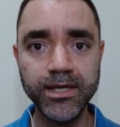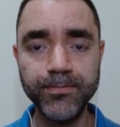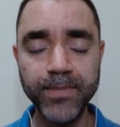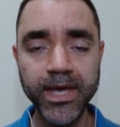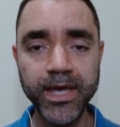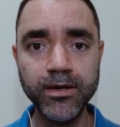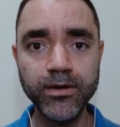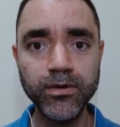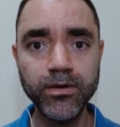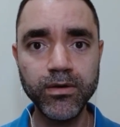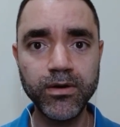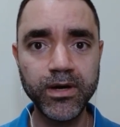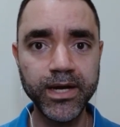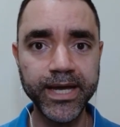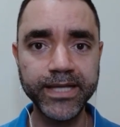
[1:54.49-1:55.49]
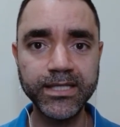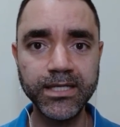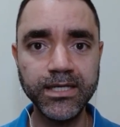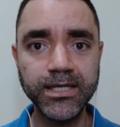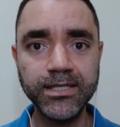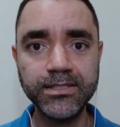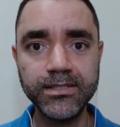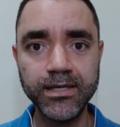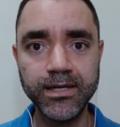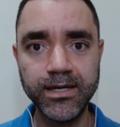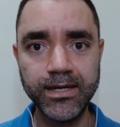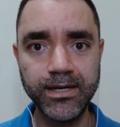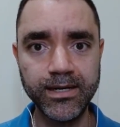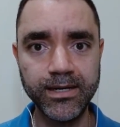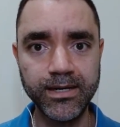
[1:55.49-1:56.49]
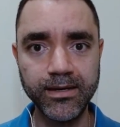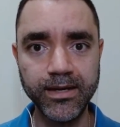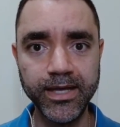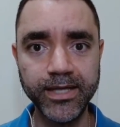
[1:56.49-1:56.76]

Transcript: email or at least an